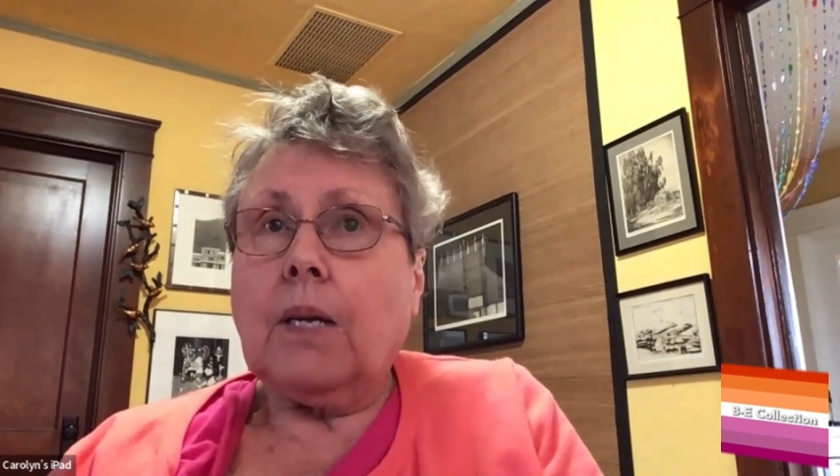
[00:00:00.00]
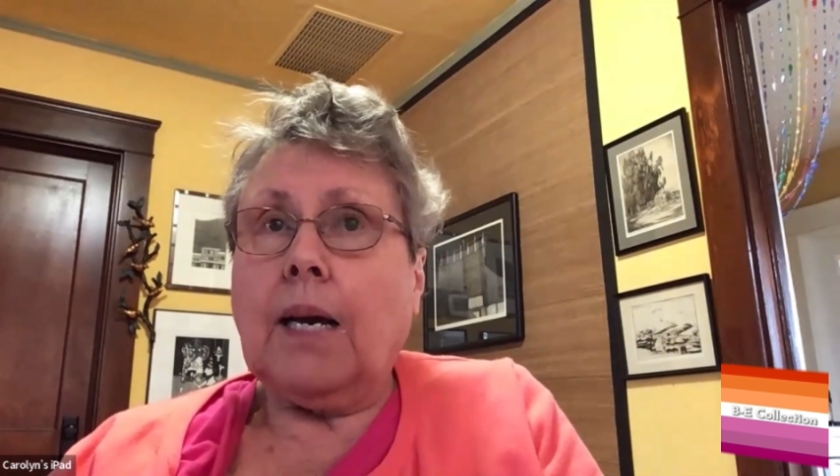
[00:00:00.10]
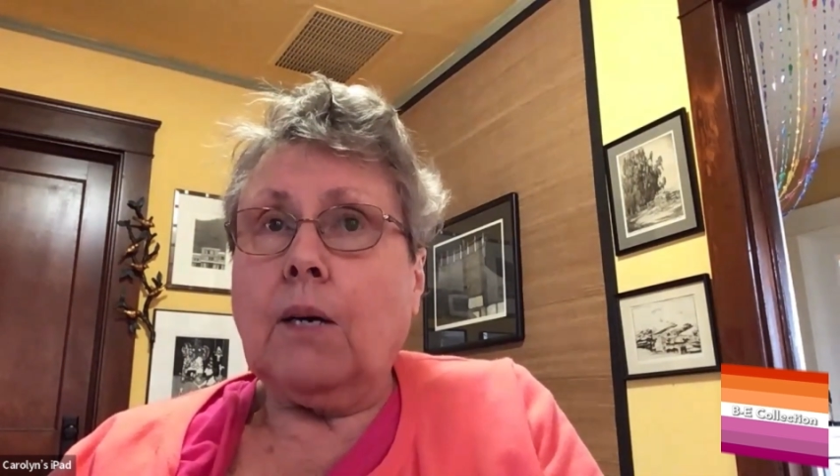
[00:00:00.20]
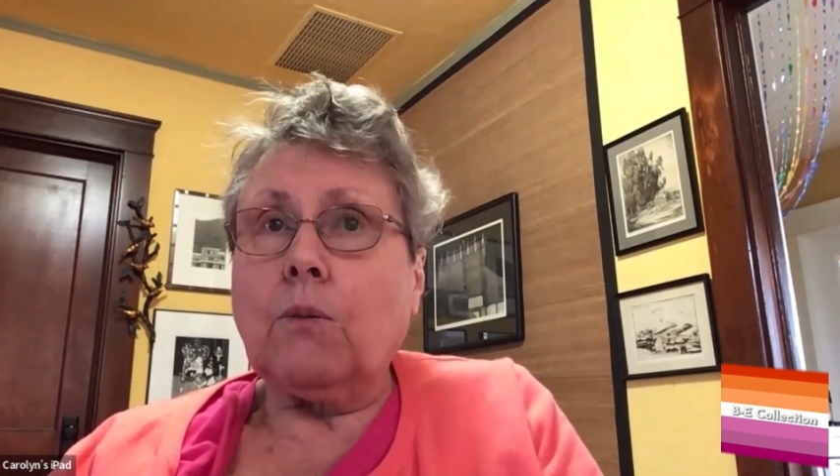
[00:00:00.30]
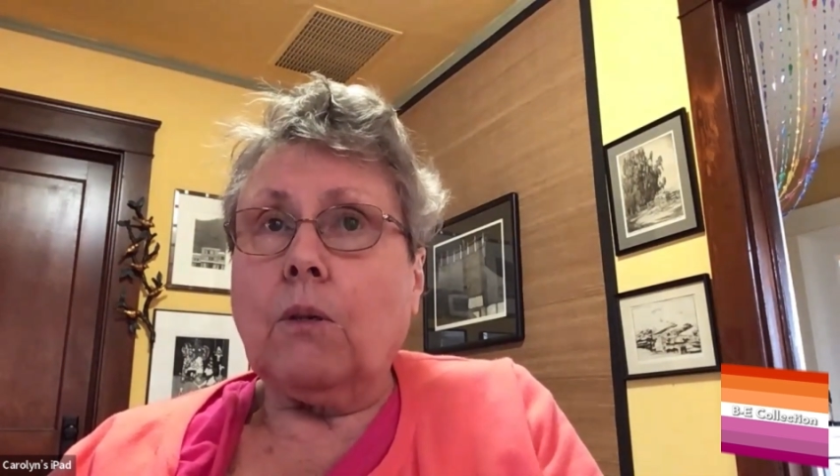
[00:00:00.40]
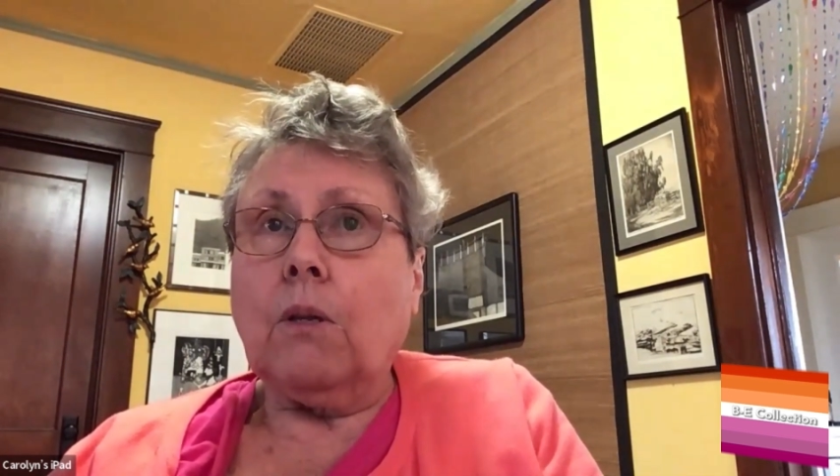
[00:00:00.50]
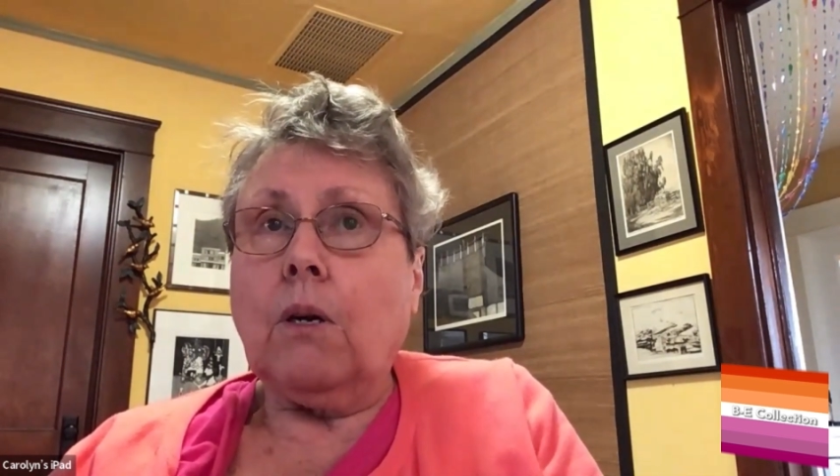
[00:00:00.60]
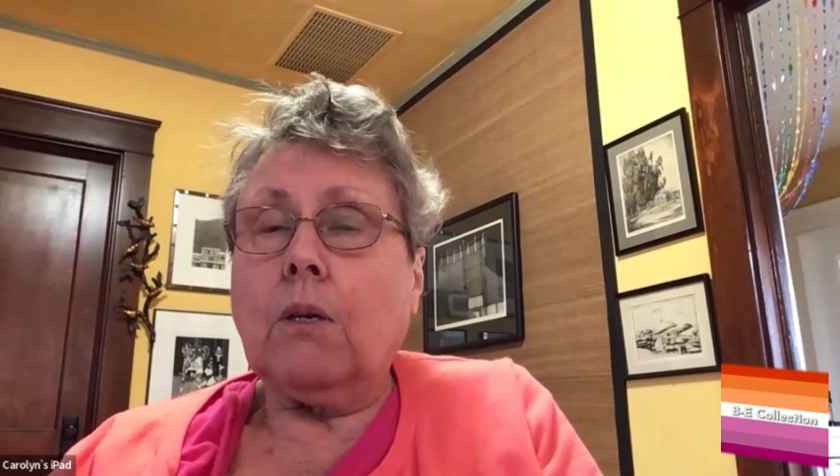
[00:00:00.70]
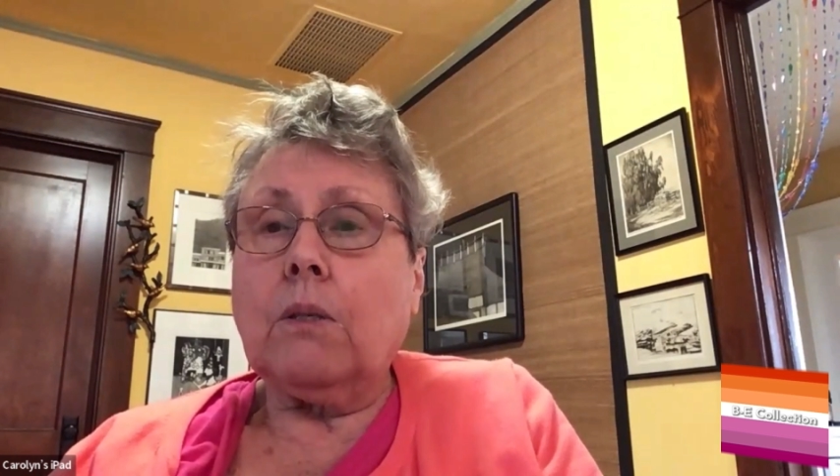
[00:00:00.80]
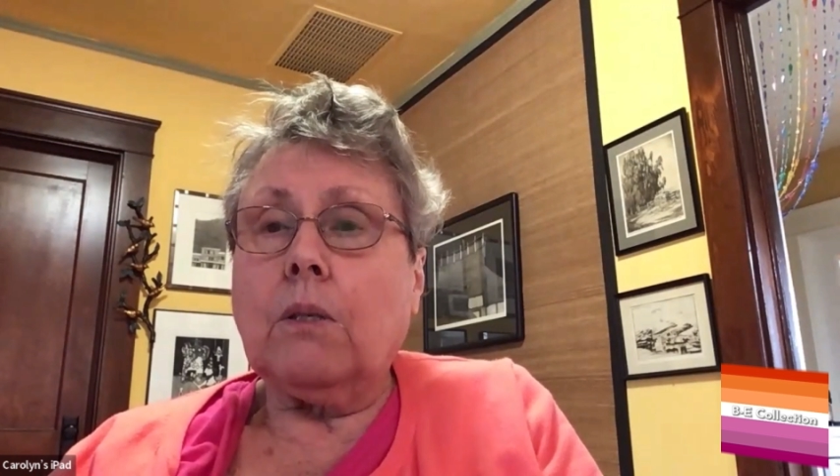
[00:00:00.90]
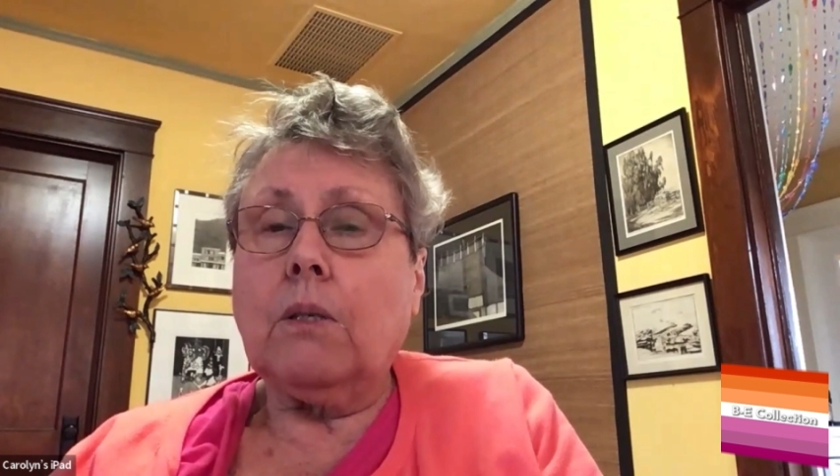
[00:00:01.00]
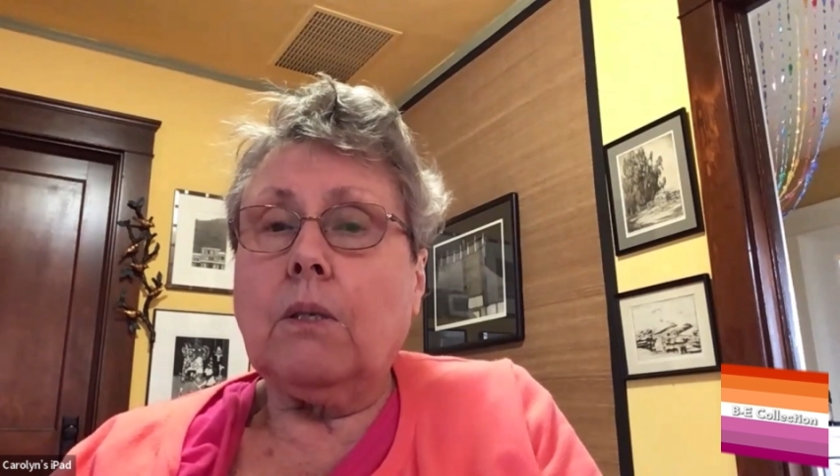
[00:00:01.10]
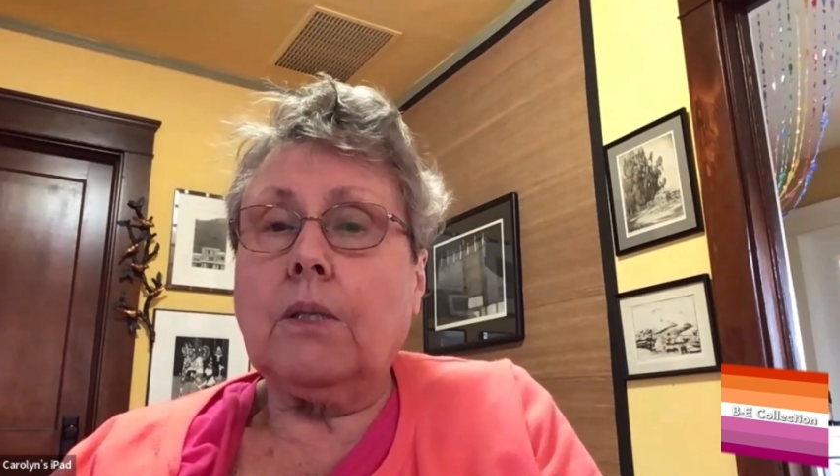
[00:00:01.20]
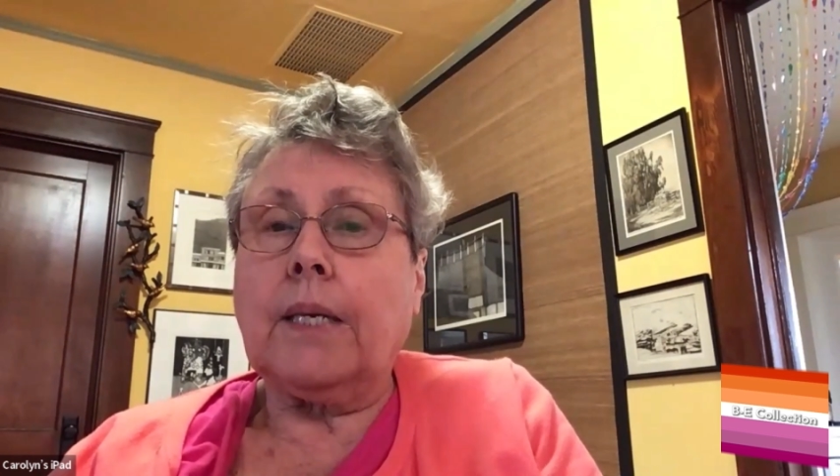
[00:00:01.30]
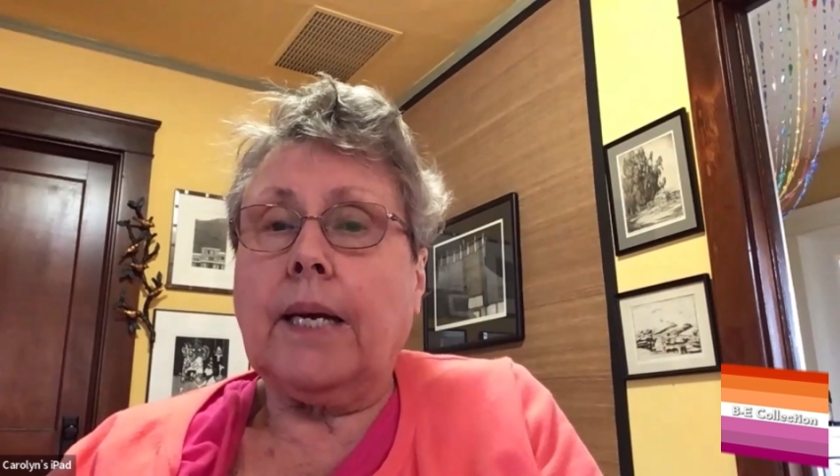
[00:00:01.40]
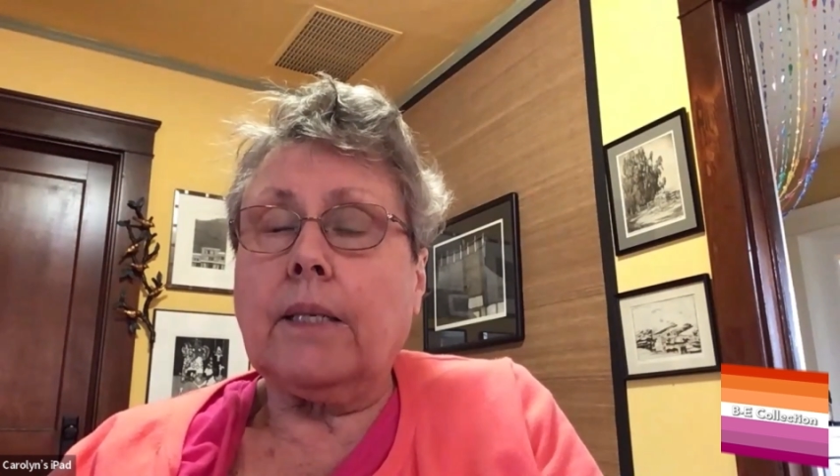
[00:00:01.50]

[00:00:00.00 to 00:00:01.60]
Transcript: outlaw gay